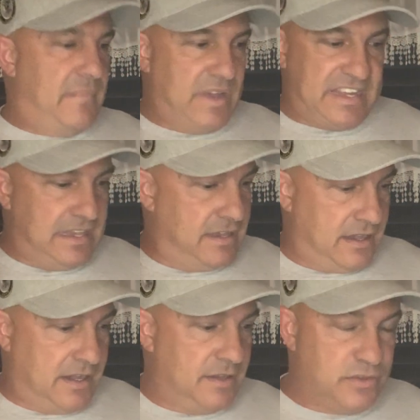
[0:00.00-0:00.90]
But
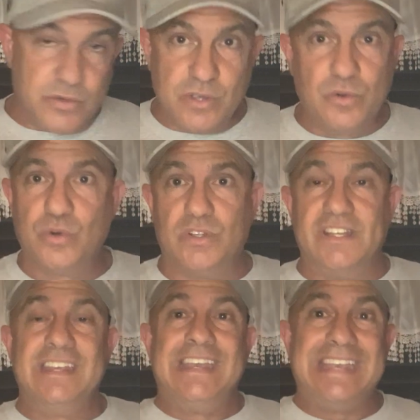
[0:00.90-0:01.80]
you can Google
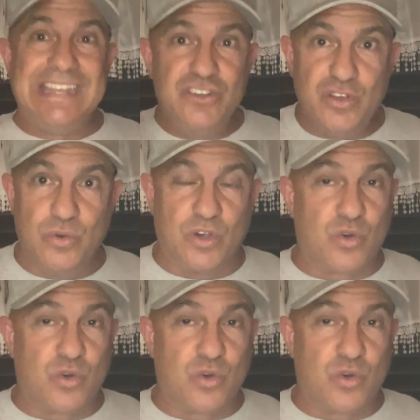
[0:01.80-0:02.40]
it. He knew,